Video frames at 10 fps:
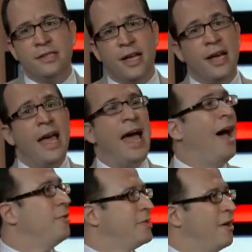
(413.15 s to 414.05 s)
say,
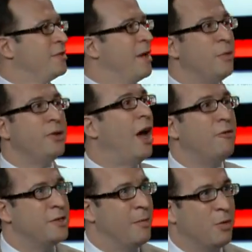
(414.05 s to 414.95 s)
how does that resemble and not
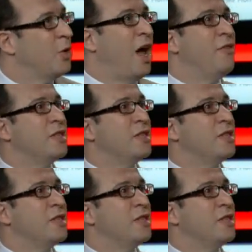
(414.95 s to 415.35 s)
resemble what I've